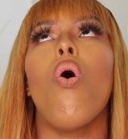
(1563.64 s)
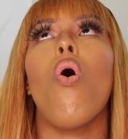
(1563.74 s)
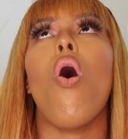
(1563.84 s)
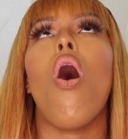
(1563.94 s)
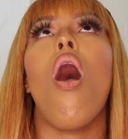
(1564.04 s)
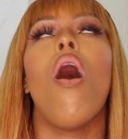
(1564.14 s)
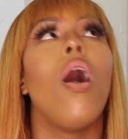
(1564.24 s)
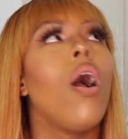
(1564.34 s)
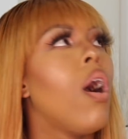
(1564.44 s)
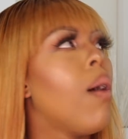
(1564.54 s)

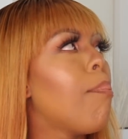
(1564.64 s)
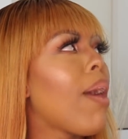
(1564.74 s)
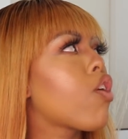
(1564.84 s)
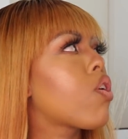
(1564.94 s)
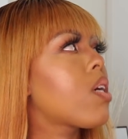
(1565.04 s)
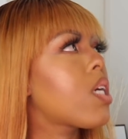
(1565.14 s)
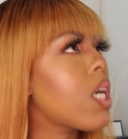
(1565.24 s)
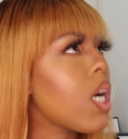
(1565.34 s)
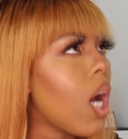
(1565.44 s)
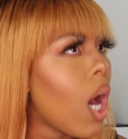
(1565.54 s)
oh my
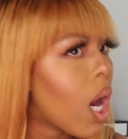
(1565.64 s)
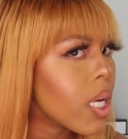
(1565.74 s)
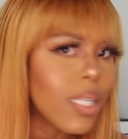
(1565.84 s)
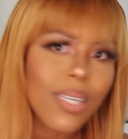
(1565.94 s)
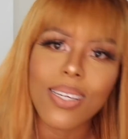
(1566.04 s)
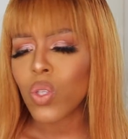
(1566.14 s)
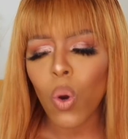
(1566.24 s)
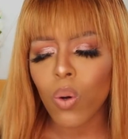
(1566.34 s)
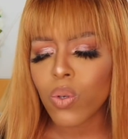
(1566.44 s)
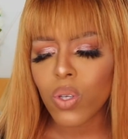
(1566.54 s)
God!
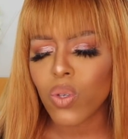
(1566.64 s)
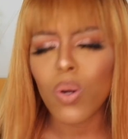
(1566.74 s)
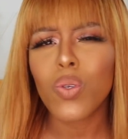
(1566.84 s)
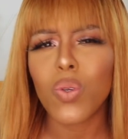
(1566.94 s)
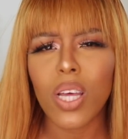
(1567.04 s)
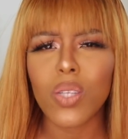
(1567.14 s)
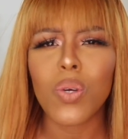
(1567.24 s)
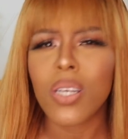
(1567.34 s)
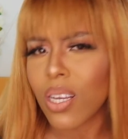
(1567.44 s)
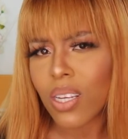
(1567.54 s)
Don't do that to
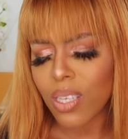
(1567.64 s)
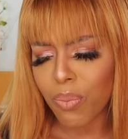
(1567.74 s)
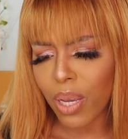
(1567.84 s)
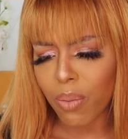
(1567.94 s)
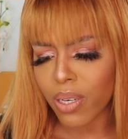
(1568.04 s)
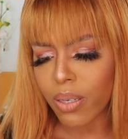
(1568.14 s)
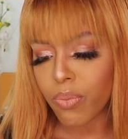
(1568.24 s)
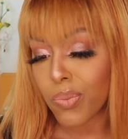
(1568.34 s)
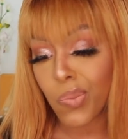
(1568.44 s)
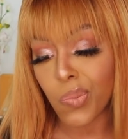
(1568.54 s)
an innocent baby.
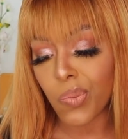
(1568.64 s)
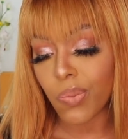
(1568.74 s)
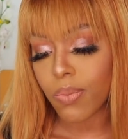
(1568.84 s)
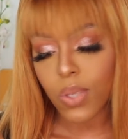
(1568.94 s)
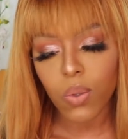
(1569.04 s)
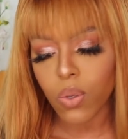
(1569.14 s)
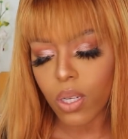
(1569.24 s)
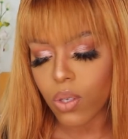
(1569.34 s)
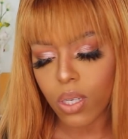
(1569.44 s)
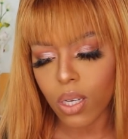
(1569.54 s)
Don't do
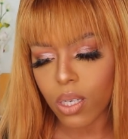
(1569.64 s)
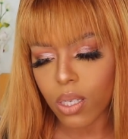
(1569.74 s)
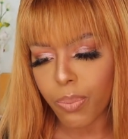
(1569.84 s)
that to an innocent